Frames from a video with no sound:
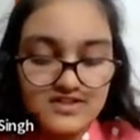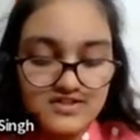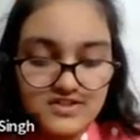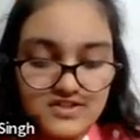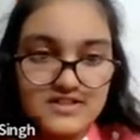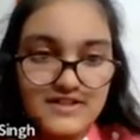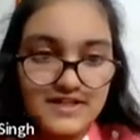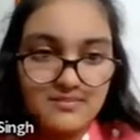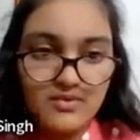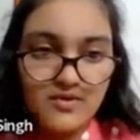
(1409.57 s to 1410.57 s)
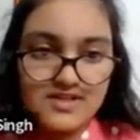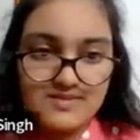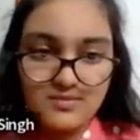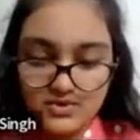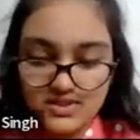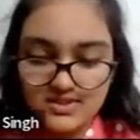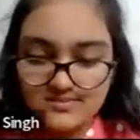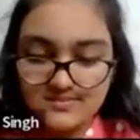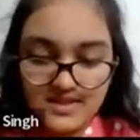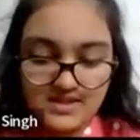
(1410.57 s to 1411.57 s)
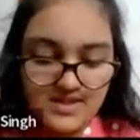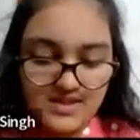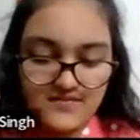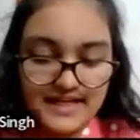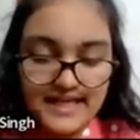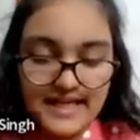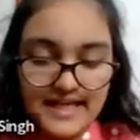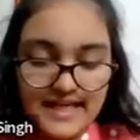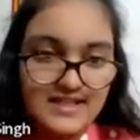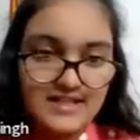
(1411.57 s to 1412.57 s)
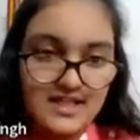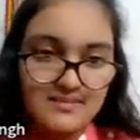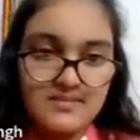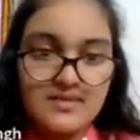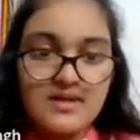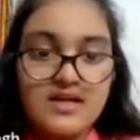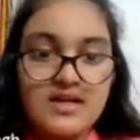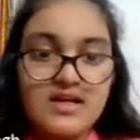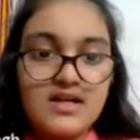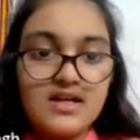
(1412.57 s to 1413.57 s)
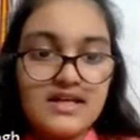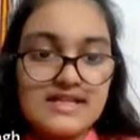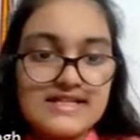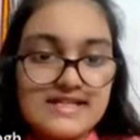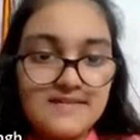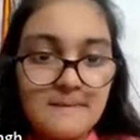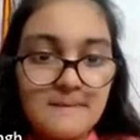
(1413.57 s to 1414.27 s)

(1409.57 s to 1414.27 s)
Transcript: Just write box model. I can't find any other name. Yes.